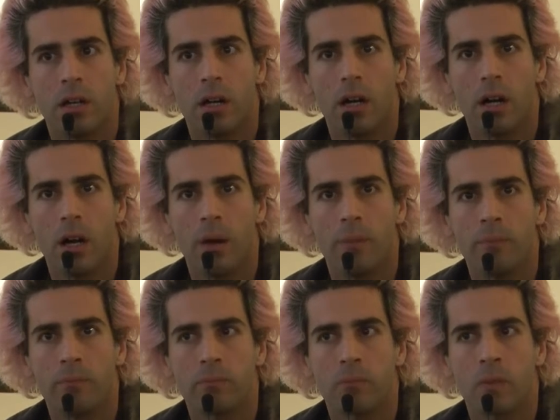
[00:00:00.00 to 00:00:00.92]

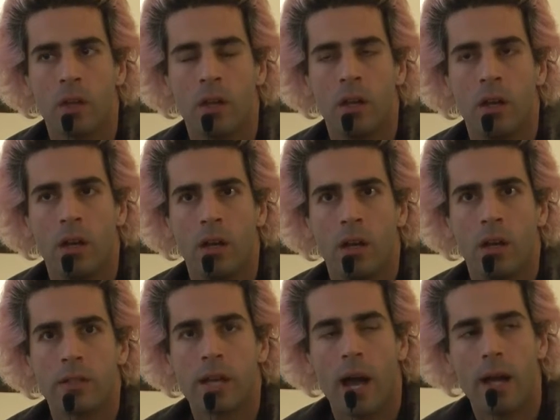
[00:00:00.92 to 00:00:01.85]
Um,
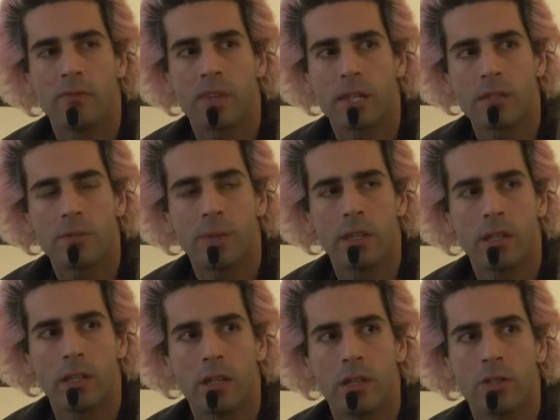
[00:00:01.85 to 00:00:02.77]
time
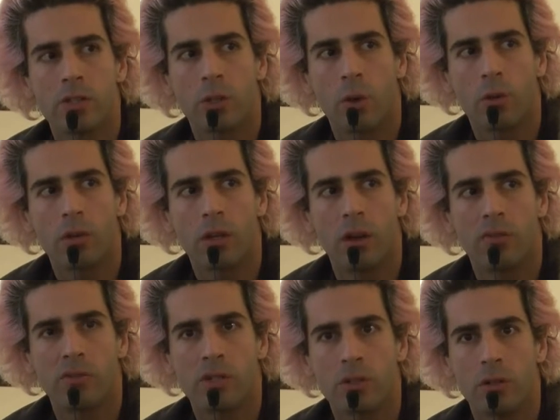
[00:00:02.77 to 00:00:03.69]
flexibility is totally
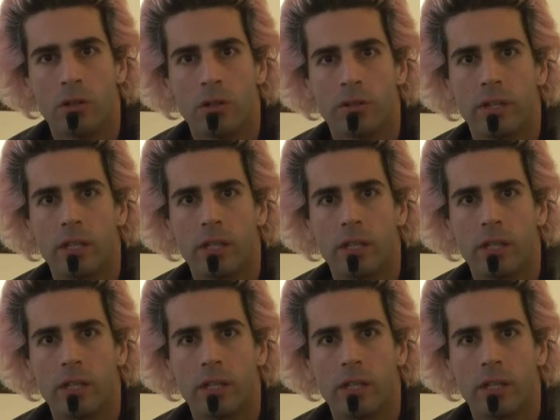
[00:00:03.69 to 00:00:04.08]
oversold.